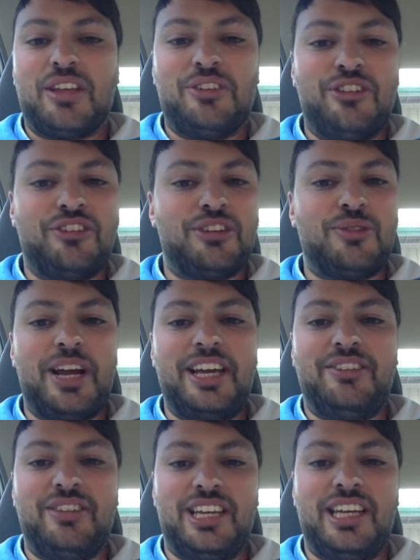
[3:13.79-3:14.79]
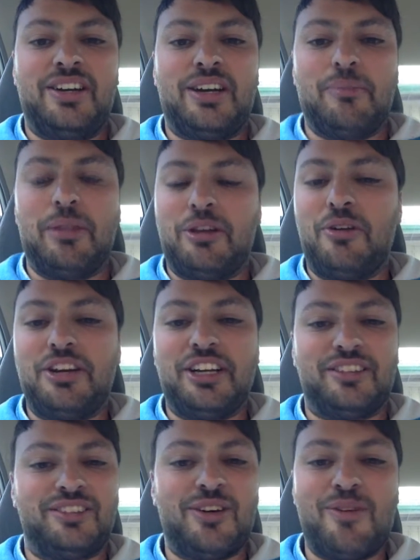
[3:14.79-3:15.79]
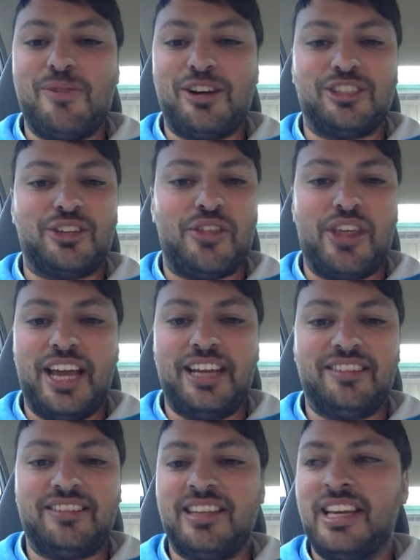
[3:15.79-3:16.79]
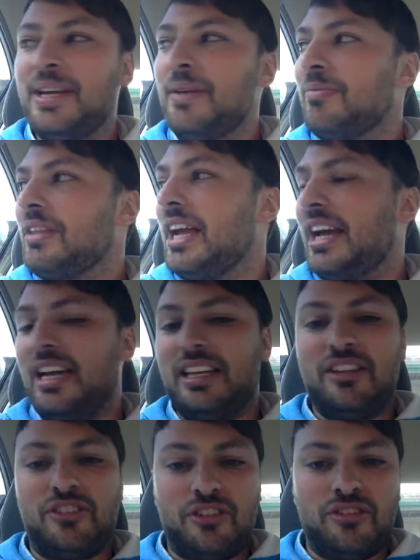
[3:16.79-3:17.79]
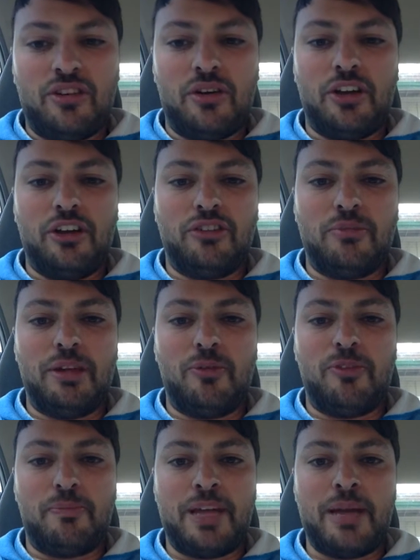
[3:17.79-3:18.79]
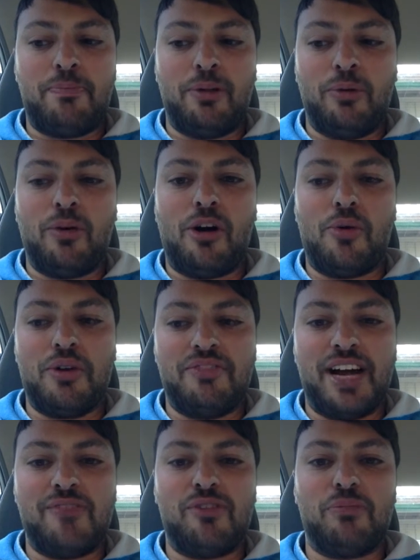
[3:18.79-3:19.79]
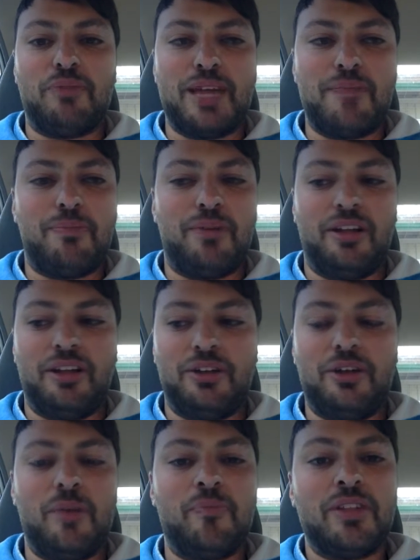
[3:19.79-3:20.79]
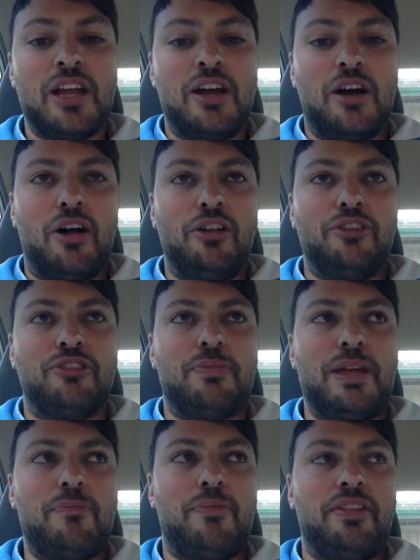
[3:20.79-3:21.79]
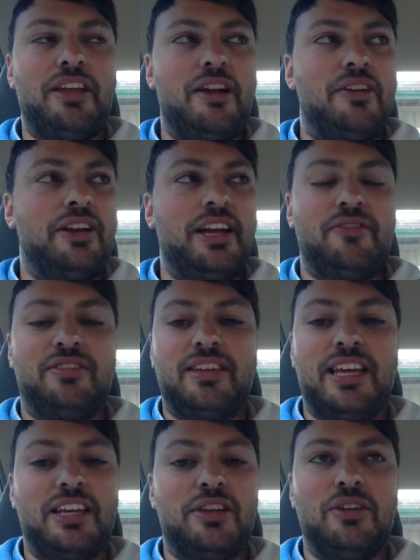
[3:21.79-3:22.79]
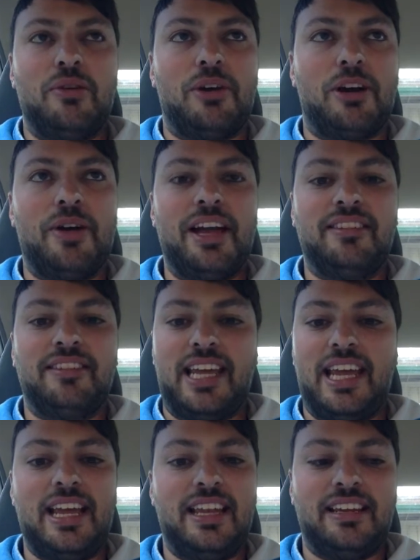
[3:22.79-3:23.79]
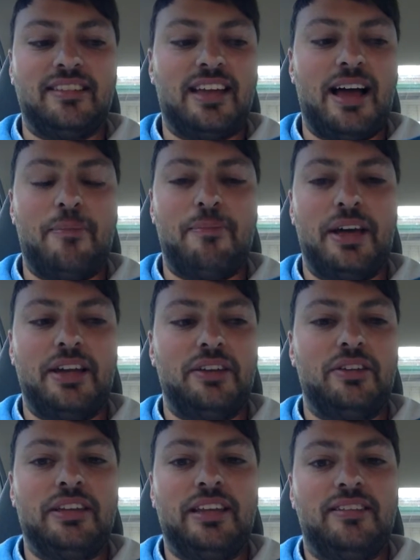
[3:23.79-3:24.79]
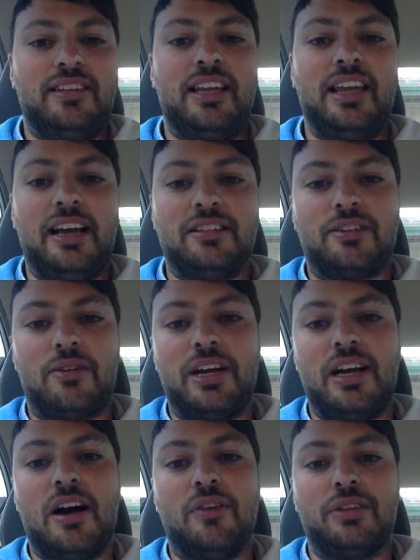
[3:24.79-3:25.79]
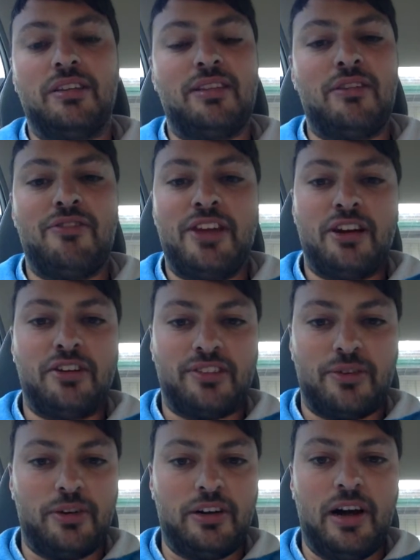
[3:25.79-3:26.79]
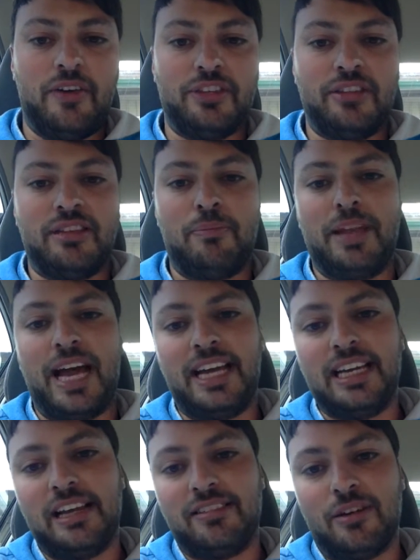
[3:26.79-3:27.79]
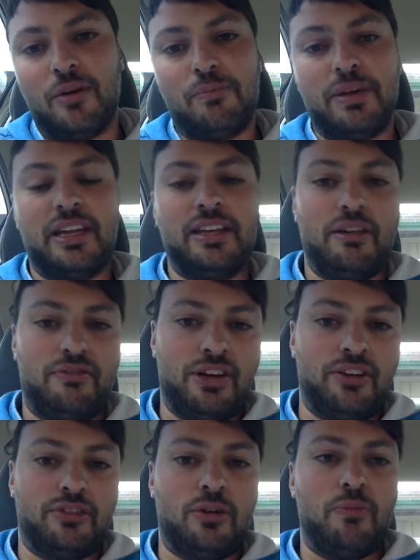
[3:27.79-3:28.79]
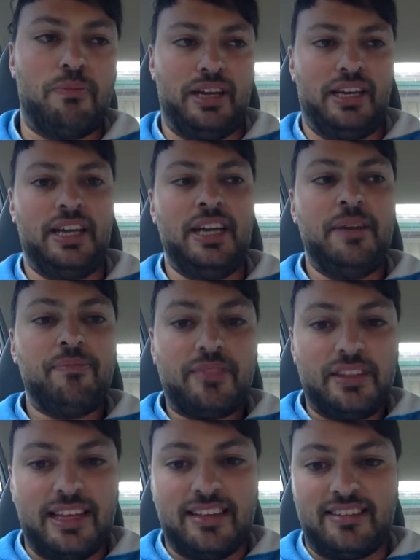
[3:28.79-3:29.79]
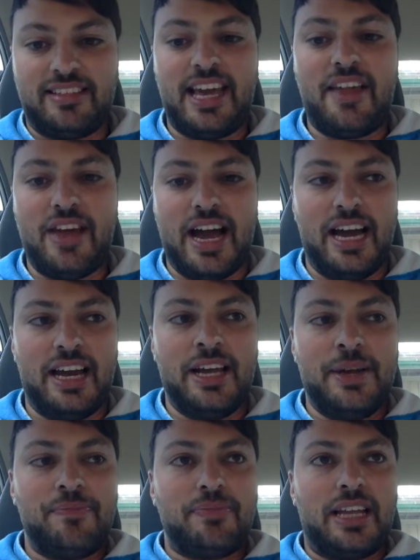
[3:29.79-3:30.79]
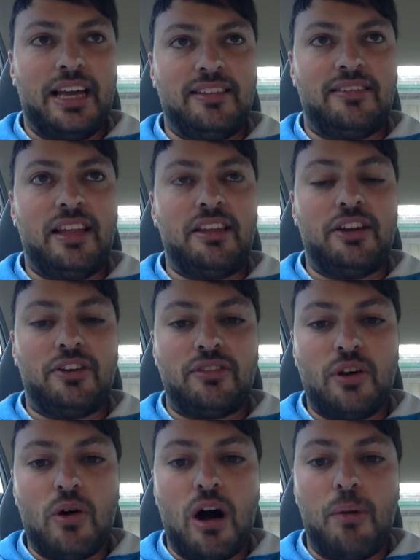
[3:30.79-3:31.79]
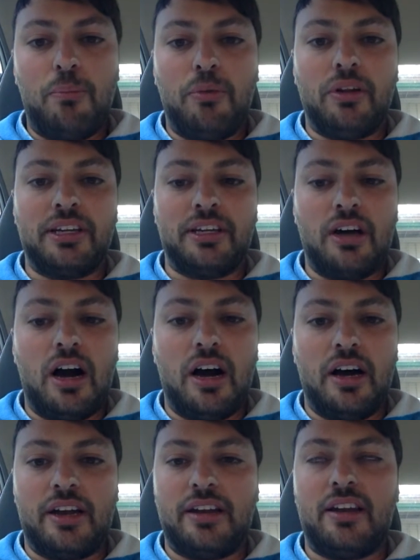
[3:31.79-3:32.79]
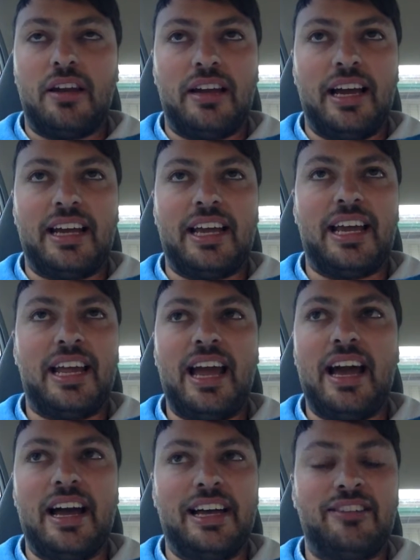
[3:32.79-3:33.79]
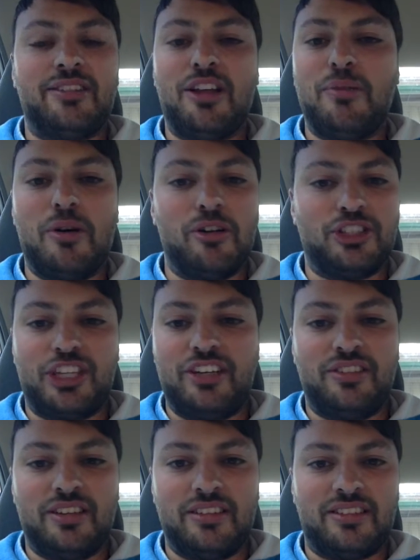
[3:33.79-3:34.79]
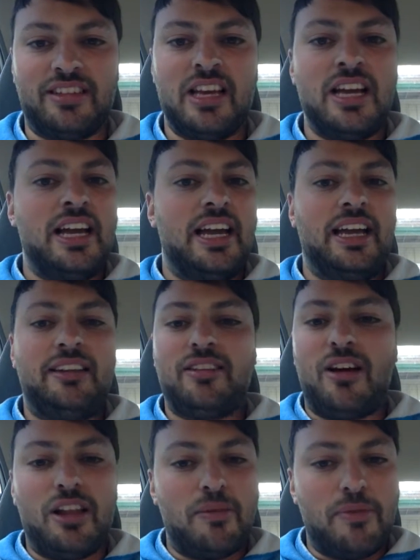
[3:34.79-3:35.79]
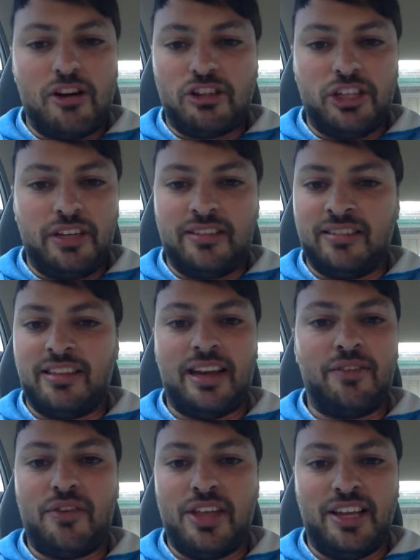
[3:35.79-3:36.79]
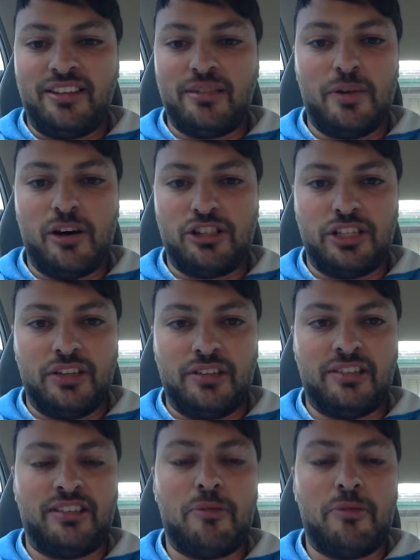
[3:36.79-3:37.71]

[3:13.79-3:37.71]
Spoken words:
Just great to hear. I'm learning so much things, and it's just so good to be with people who are revival people. All those people there, they've seen, crazy healings happen. They see legs growing out, they see fingers growing out, they see blind eyes open and deaf ears open. They see that, and still they're so humble in God, and they're like, yeah, it's all about Jesus. It's all about Jesus, and everything is about Jesus.